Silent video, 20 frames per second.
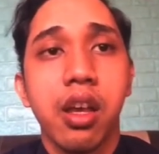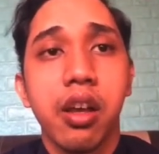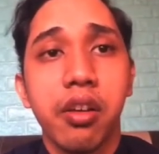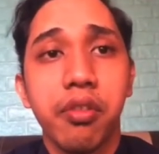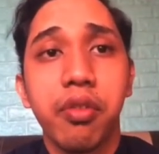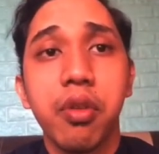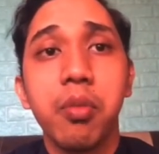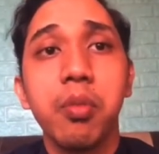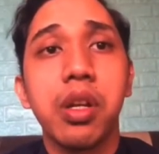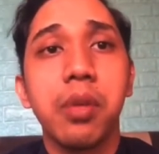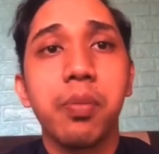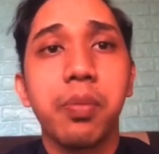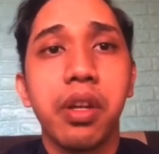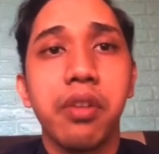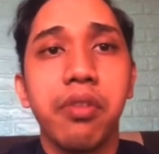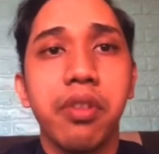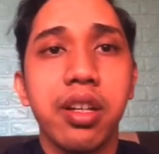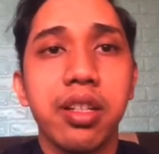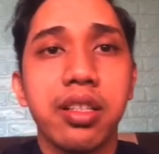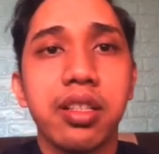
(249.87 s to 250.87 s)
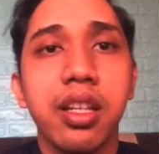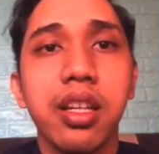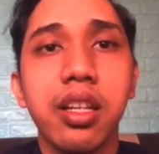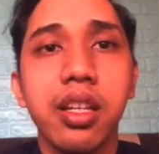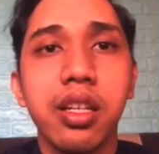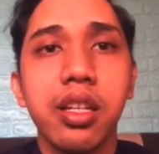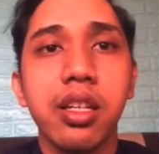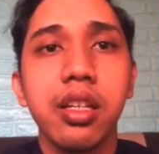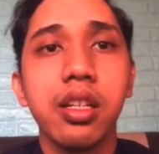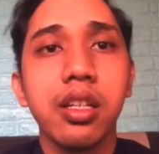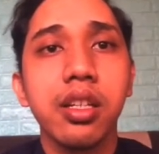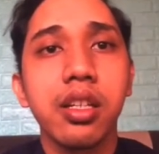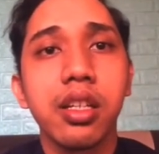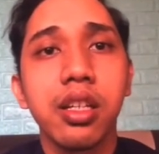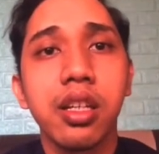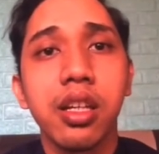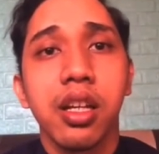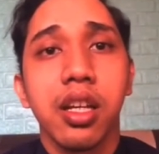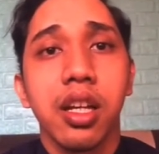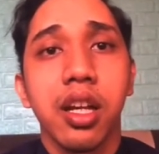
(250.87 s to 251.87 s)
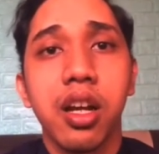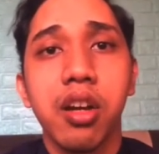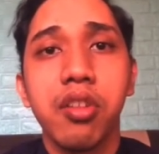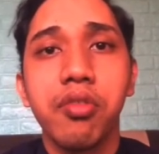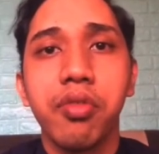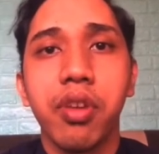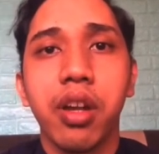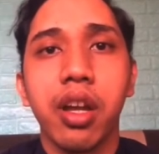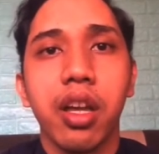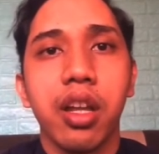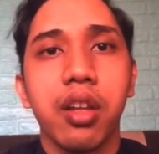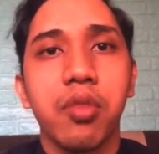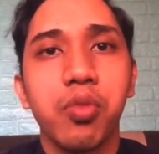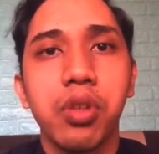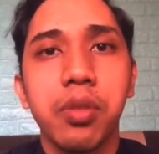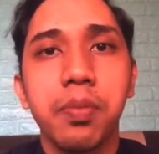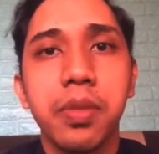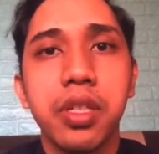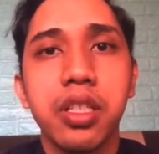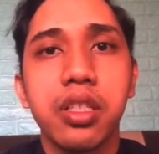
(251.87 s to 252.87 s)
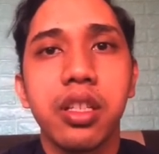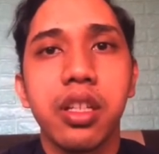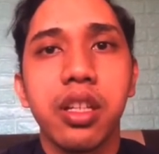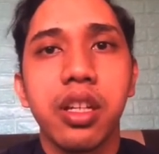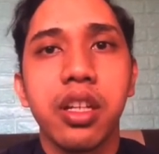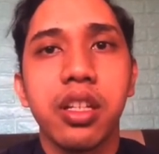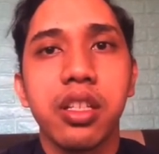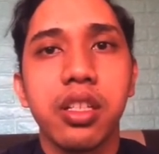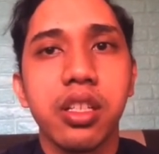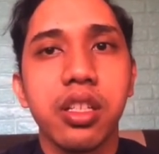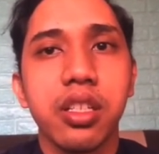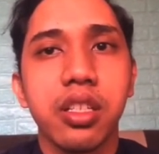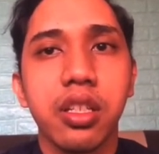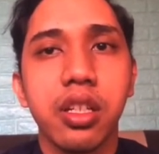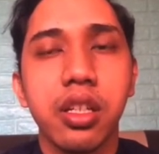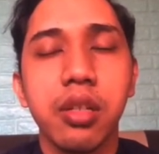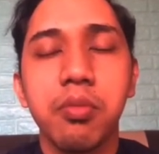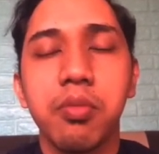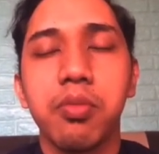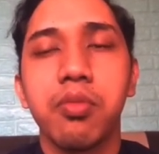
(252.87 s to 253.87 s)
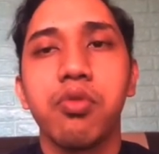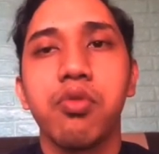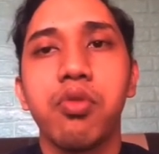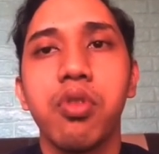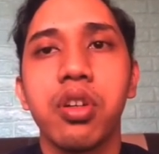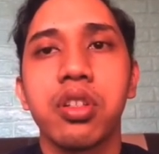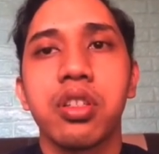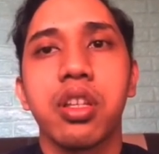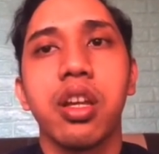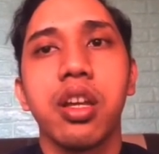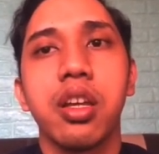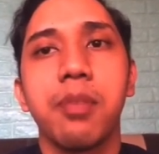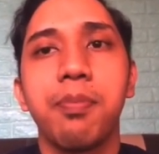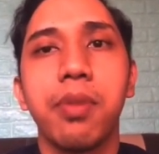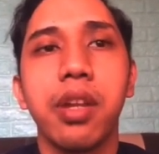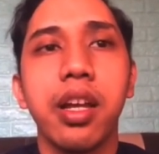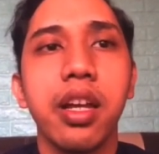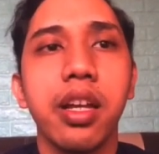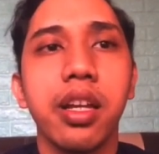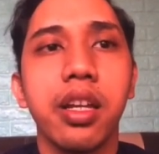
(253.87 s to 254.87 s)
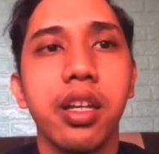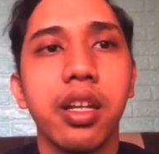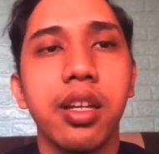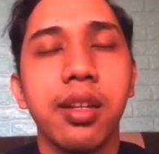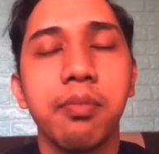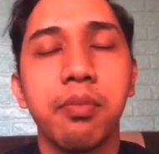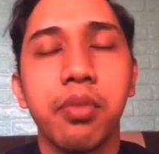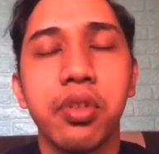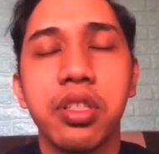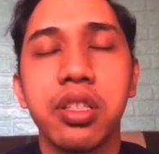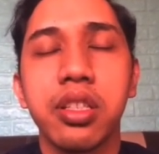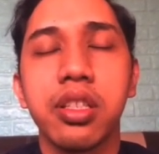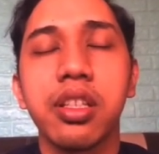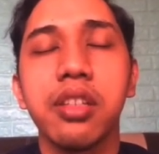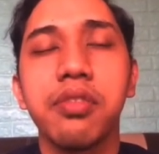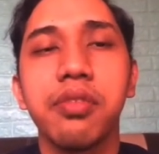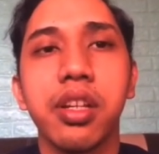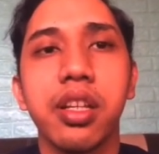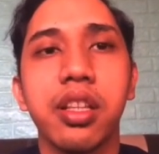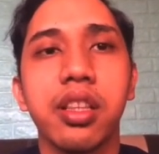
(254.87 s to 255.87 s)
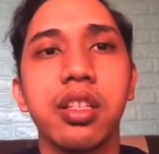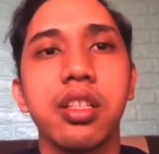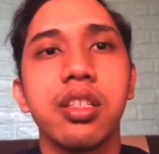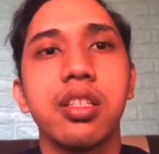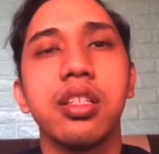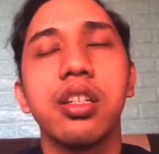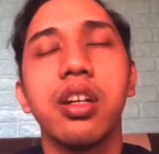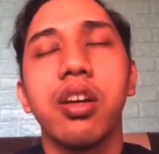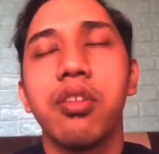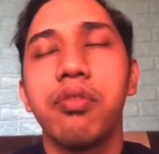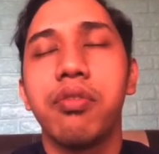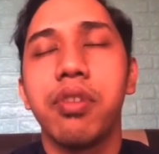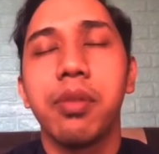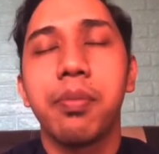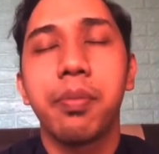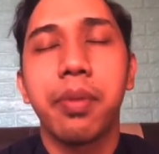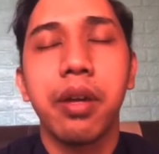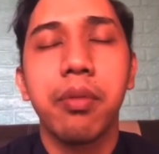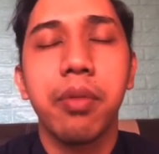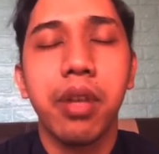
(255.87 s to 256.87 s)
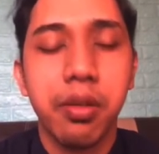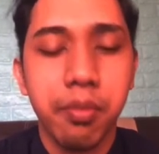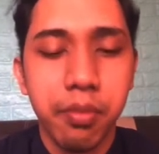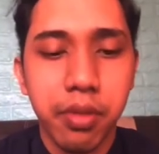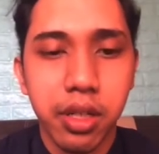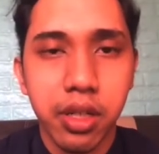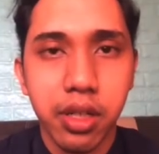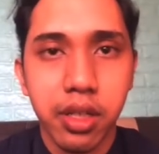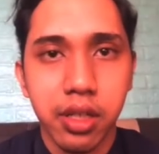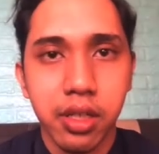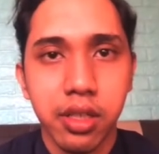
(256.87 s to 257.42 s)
From the previous study, Chaum van Antwerpen signature scheme was applied in positive integer over prime number.